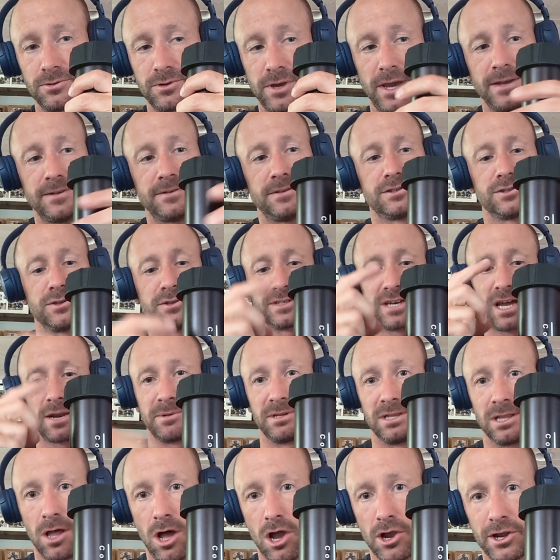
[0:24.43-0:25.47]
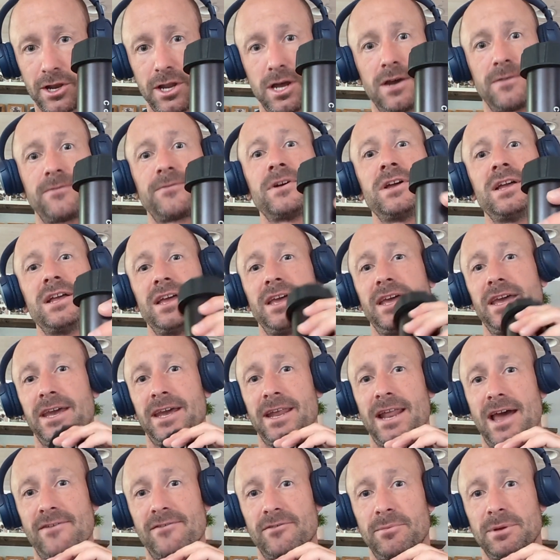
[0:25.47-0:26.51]
Okay, so it's got to be long enough
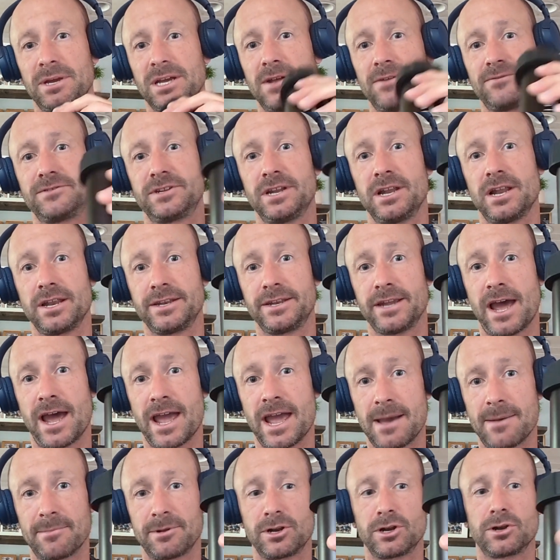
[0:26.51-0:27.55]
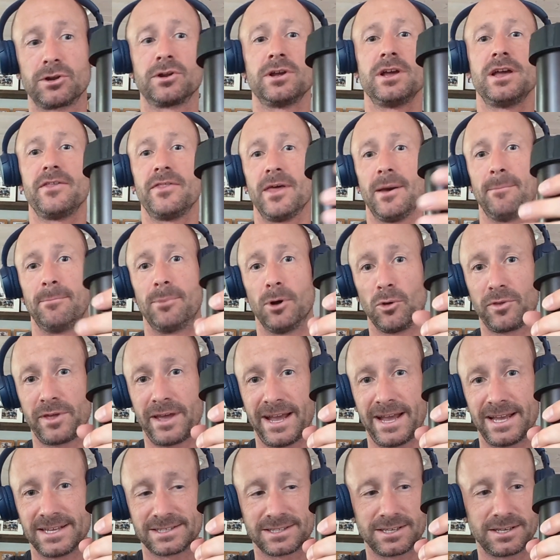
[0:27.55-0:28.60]
and have a big enough diameter that both
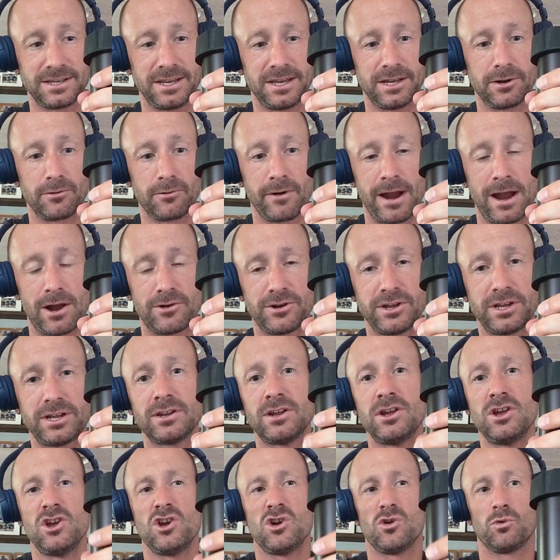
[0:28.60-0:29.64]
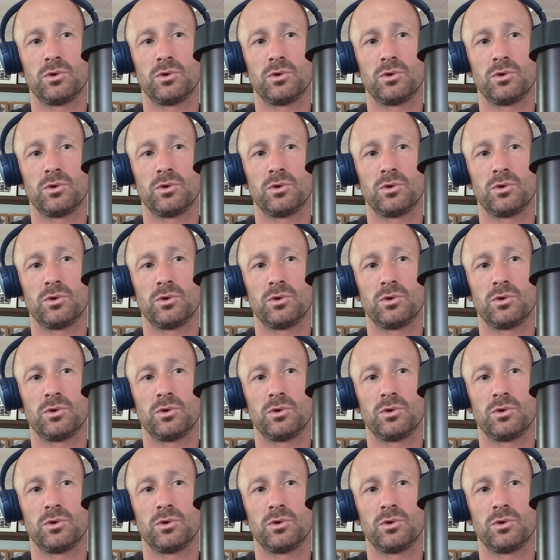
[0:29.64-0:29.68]
hands can get around it.